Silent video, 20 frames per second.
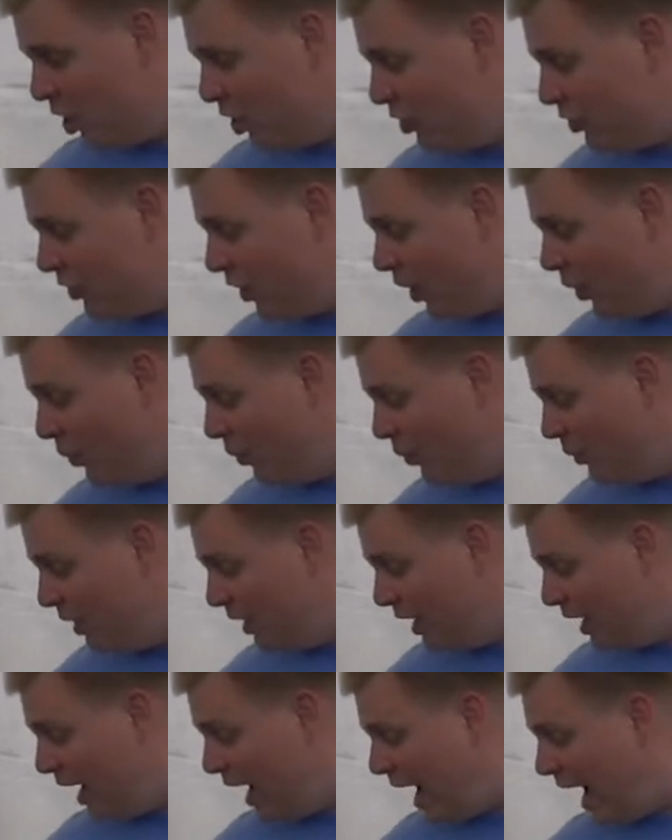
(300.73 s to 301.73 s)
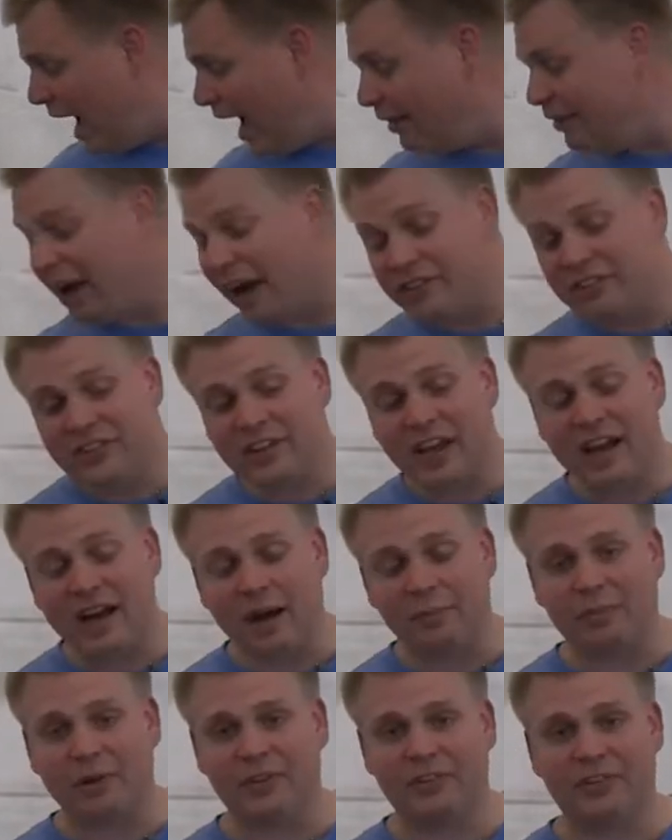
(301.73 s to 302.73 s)
so. I've set
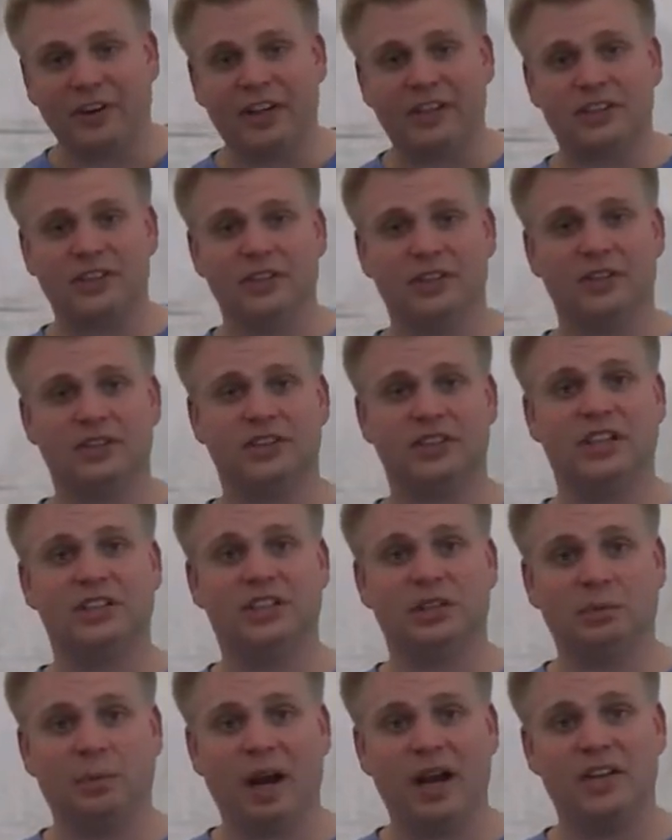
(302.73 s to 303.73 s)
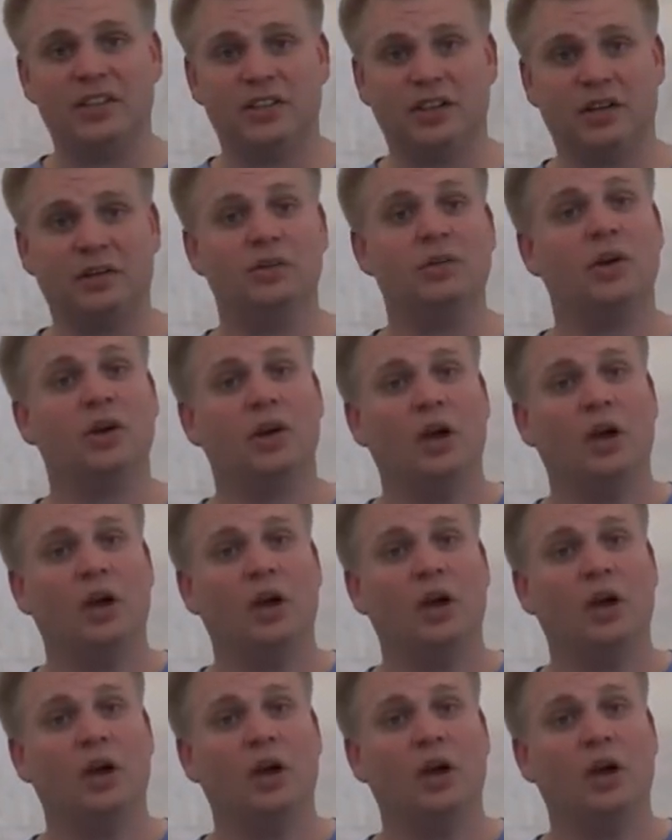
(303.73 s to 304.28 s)
up a fictional situation